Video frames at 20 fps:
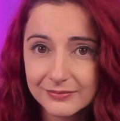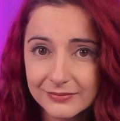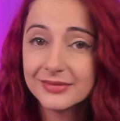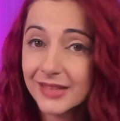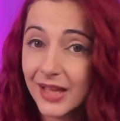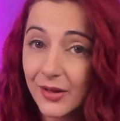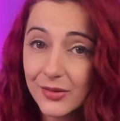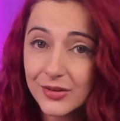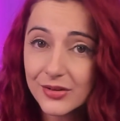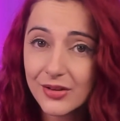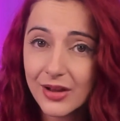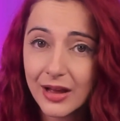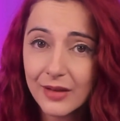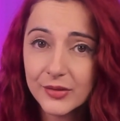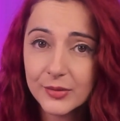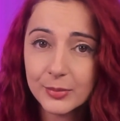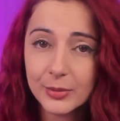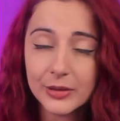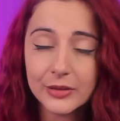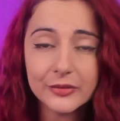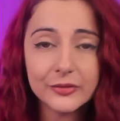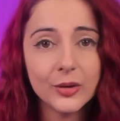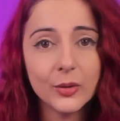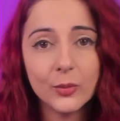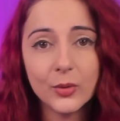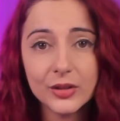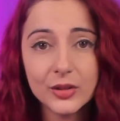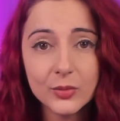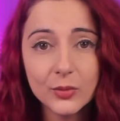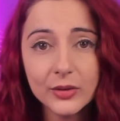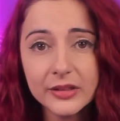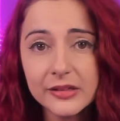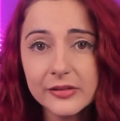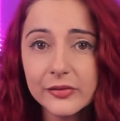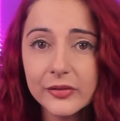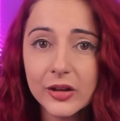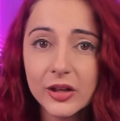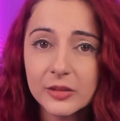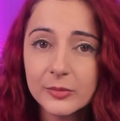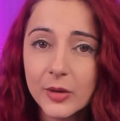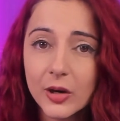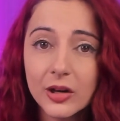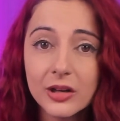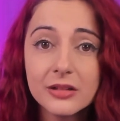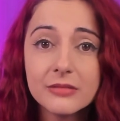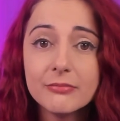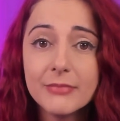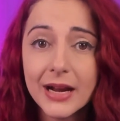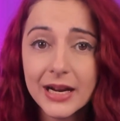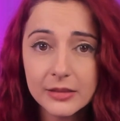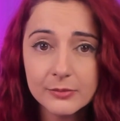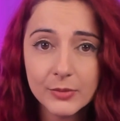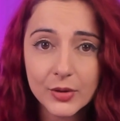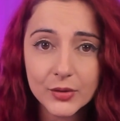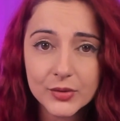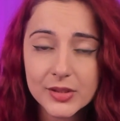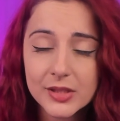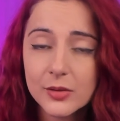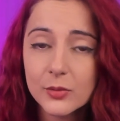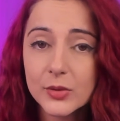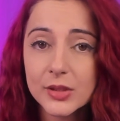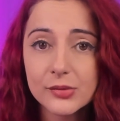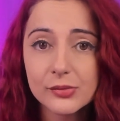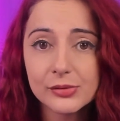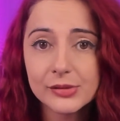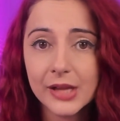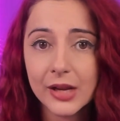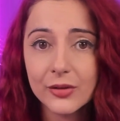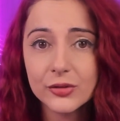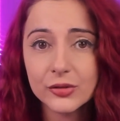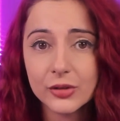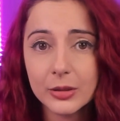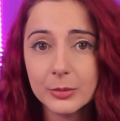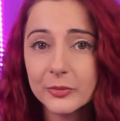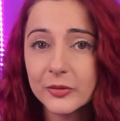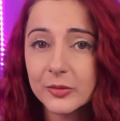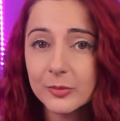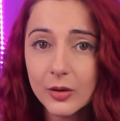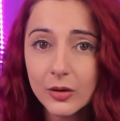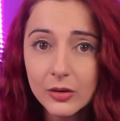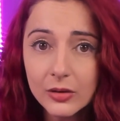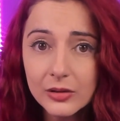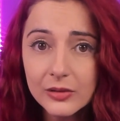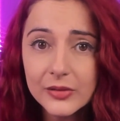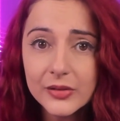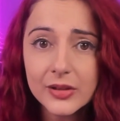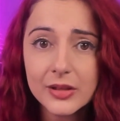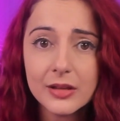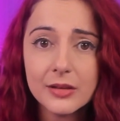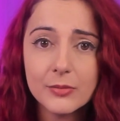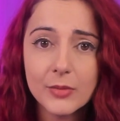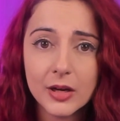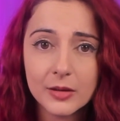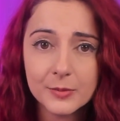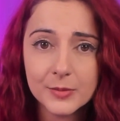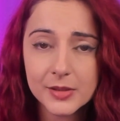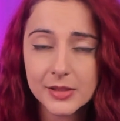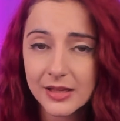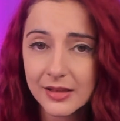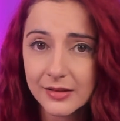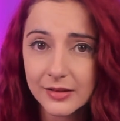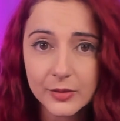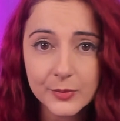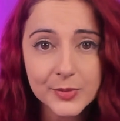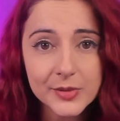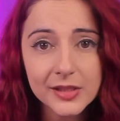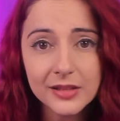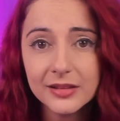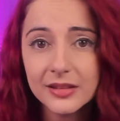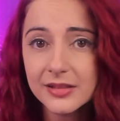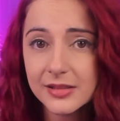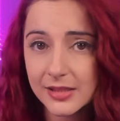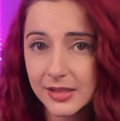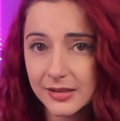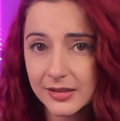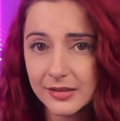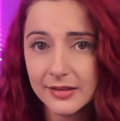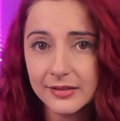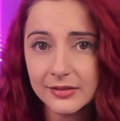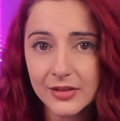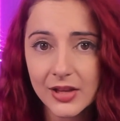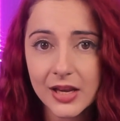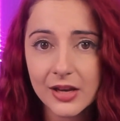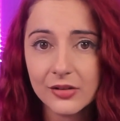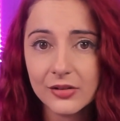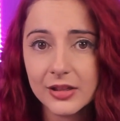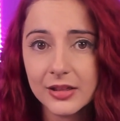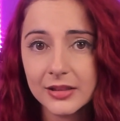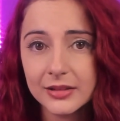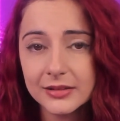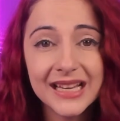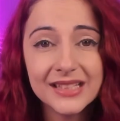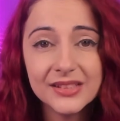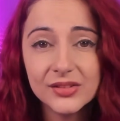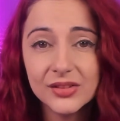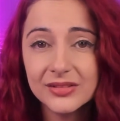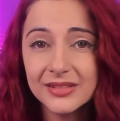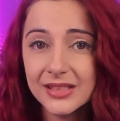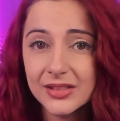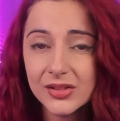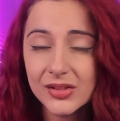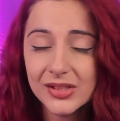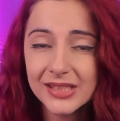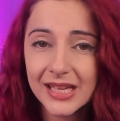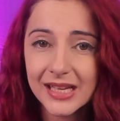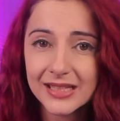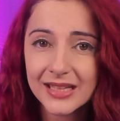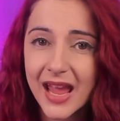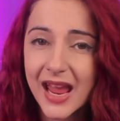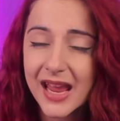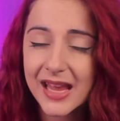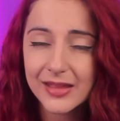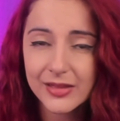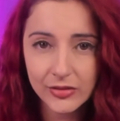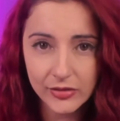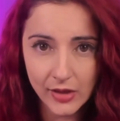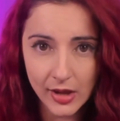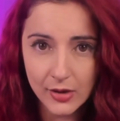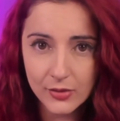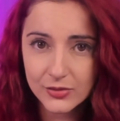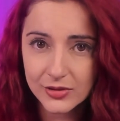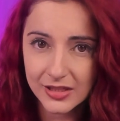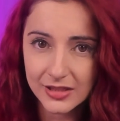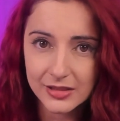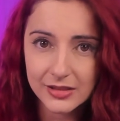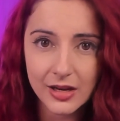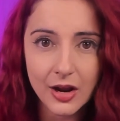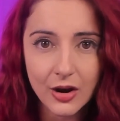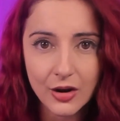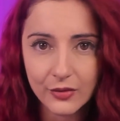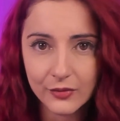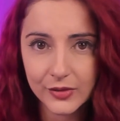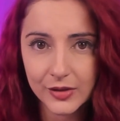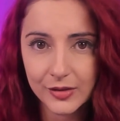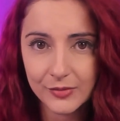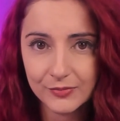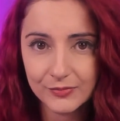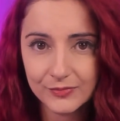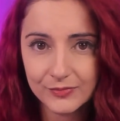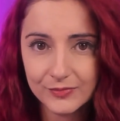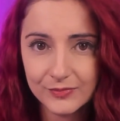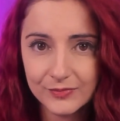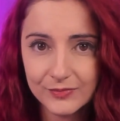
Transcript: Now that you have the buff, what you want to farm are Magmammoths, which will now drop from all the mobs in the Obsidian Citadel area, and you need to get 1,000 of them.